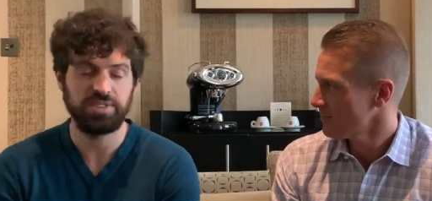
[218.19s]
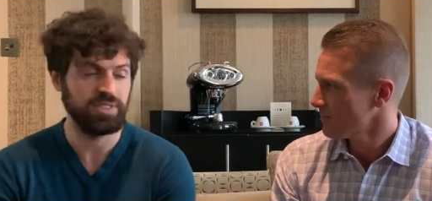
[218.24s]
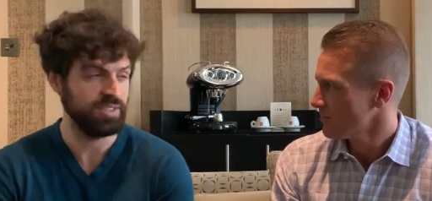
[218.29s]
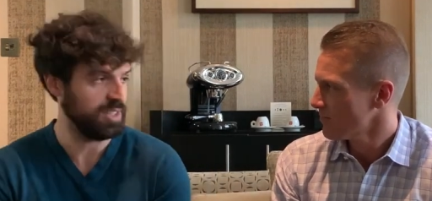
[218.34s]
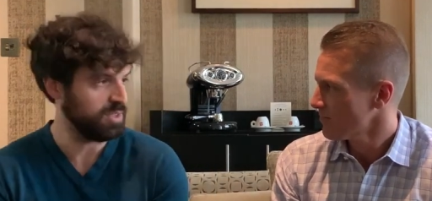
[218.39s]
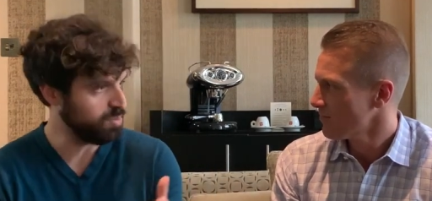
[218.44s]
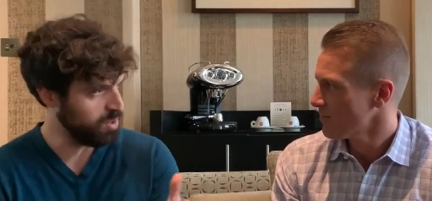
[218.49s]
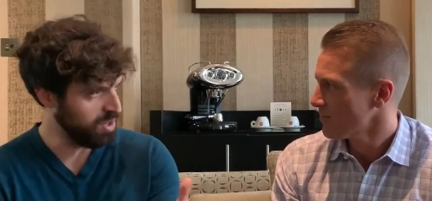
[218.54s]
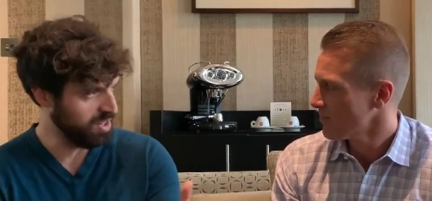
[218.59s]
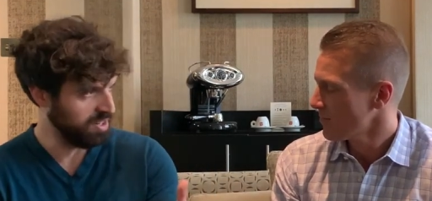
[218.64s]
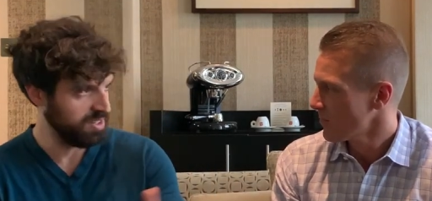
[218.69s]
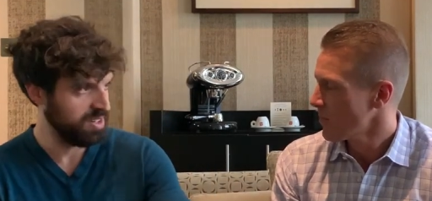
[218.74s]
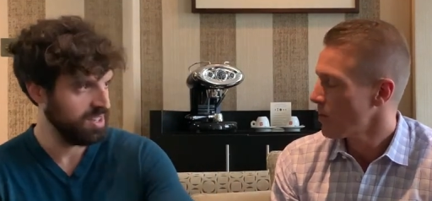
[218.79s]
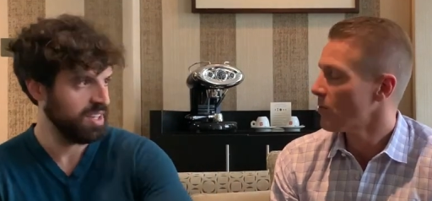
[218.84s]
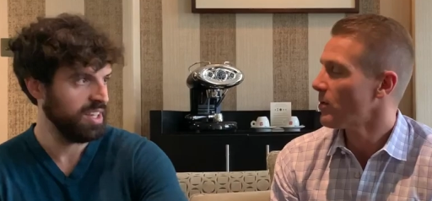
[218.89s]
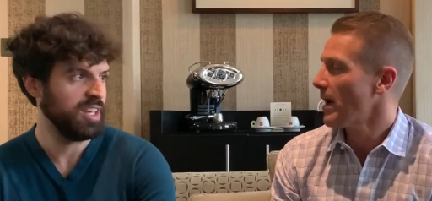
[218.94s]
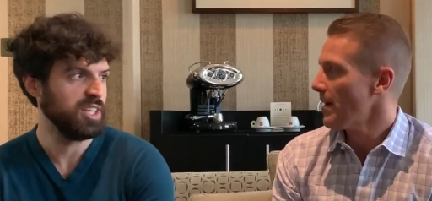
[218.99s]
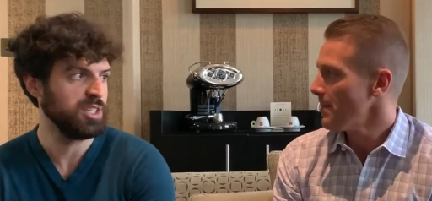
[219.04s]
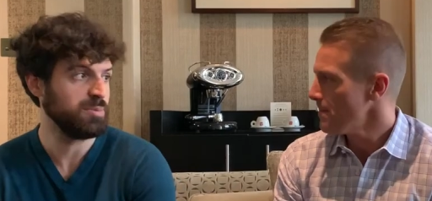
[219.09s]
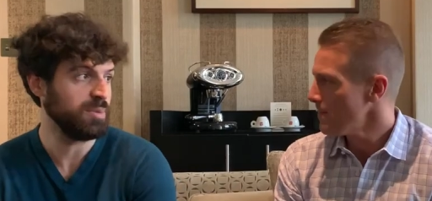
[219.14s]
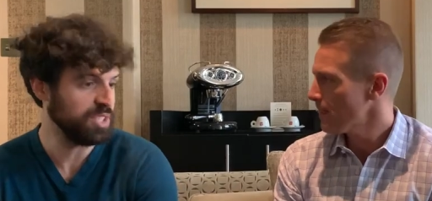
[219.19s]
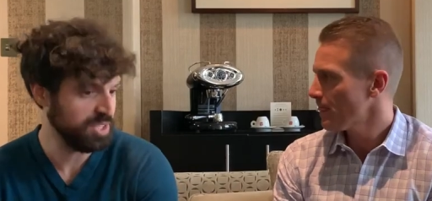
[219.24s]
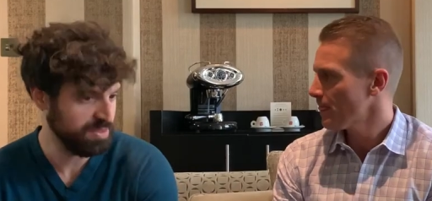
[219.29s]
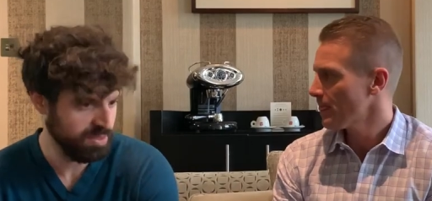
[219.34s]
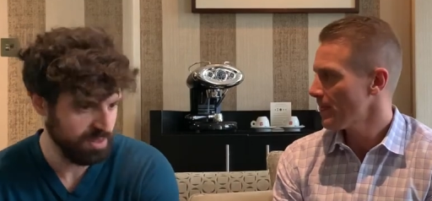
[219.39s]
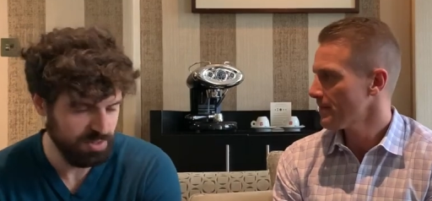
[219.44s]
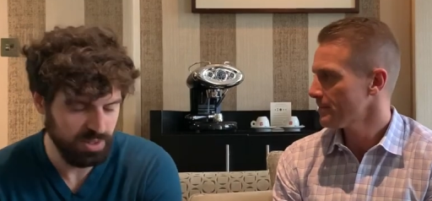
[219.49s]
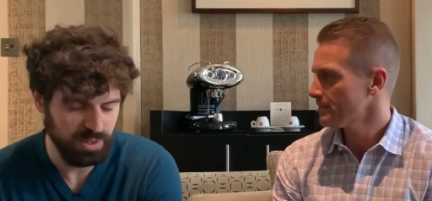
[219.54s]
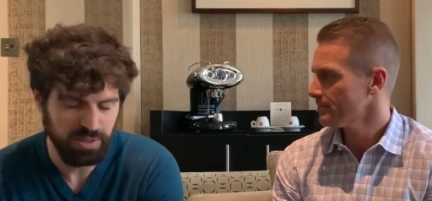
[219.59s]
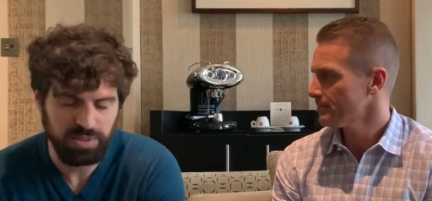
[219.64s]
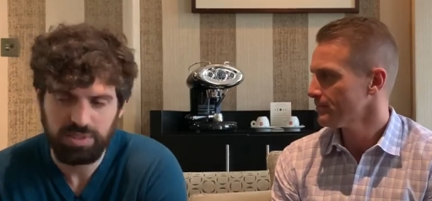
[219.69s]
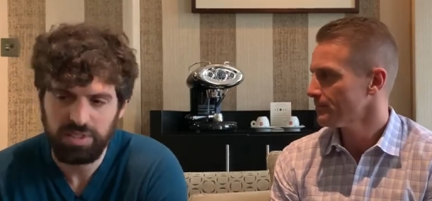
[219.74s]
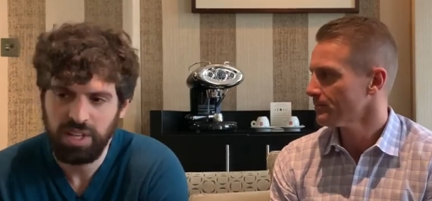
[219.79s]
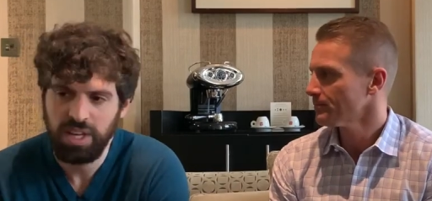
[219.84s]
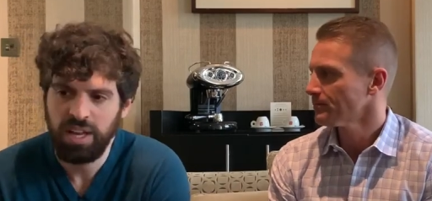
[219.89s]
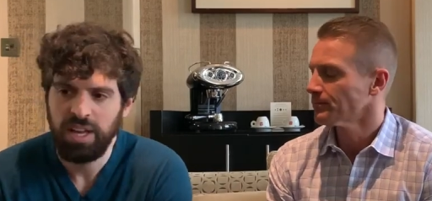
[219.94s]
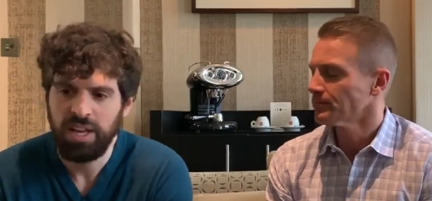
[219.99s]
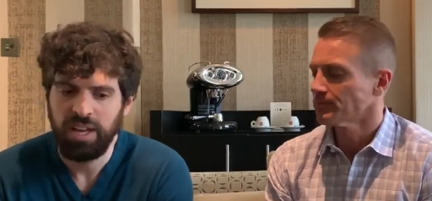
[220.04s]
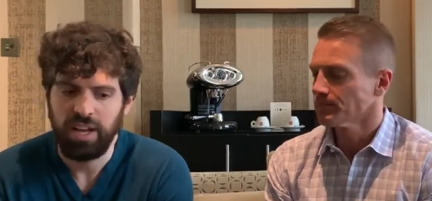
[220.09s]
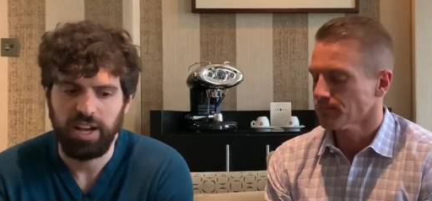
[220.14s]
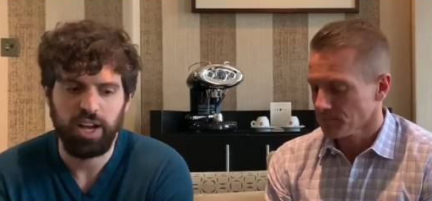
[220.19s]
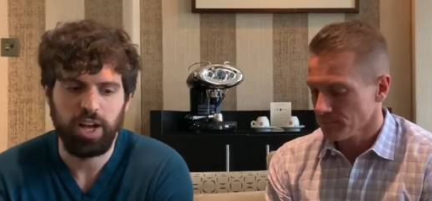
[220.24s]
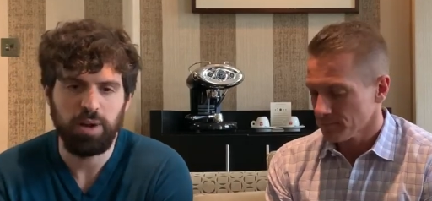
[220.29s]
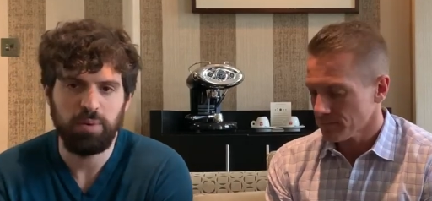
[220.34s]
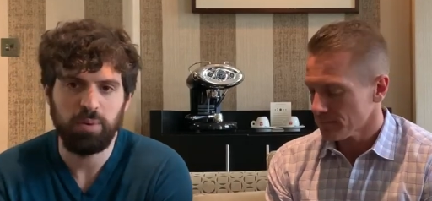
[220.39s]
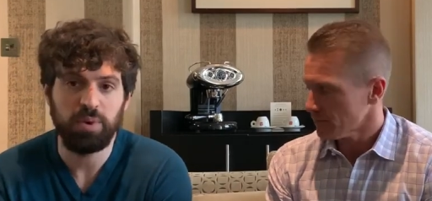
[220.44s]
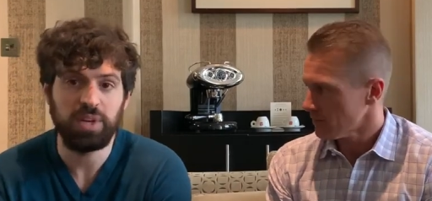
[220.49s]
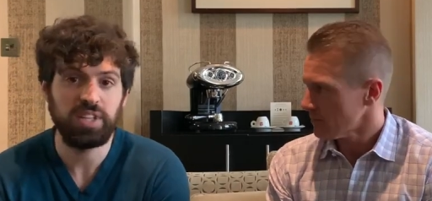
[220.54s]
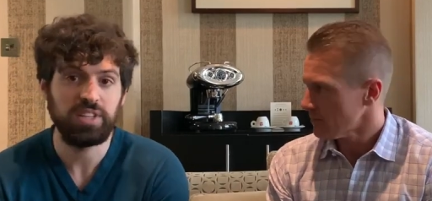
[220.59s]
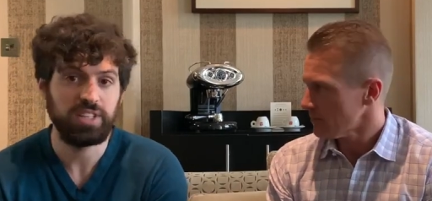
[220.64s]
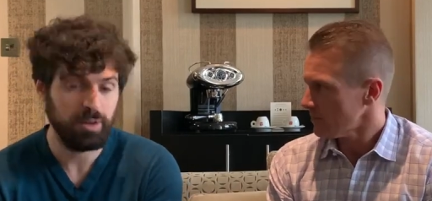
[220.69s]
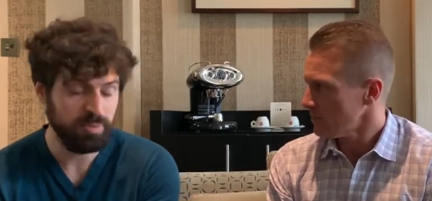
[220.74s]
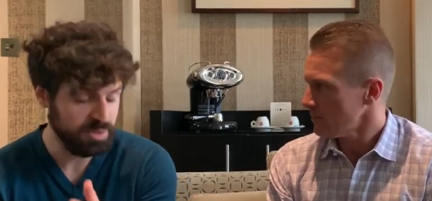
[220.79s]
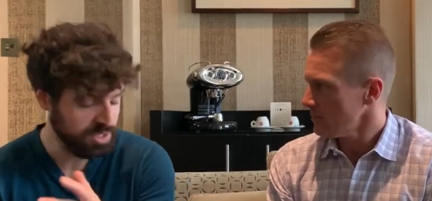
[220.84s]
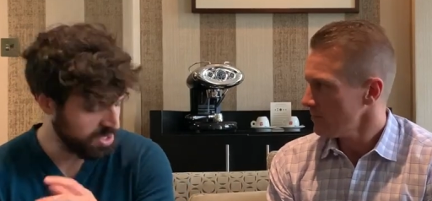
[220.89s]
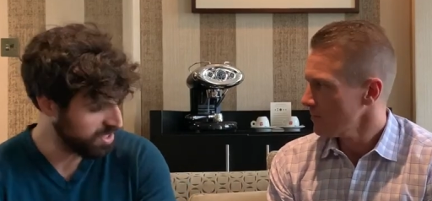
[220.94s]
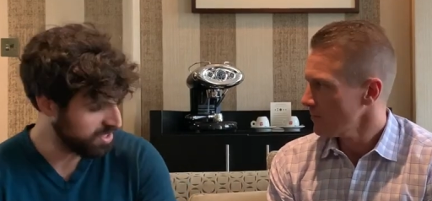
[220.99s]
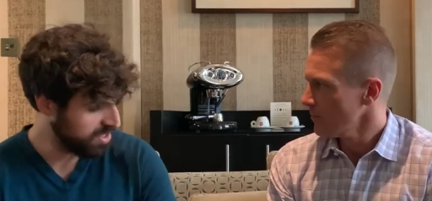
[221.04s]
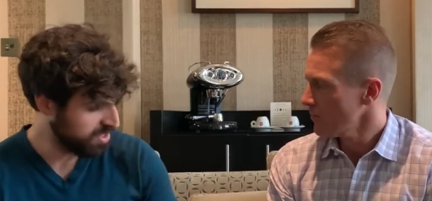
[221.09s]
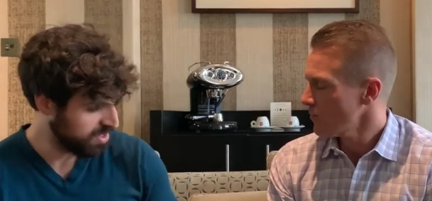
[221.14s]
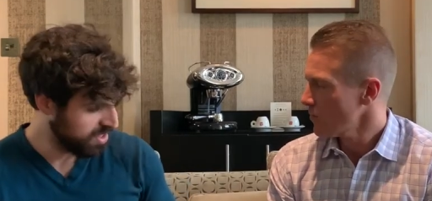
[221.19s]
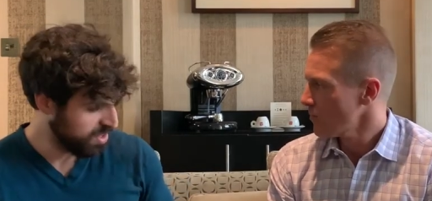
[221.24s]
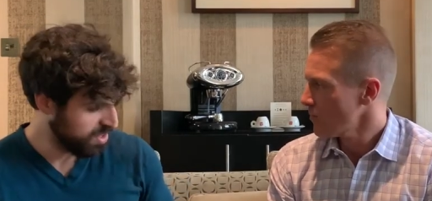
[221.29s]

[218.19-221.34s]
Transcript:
Speaker 1: So that's one, okay. especially for phones. Um, we can demonstrate this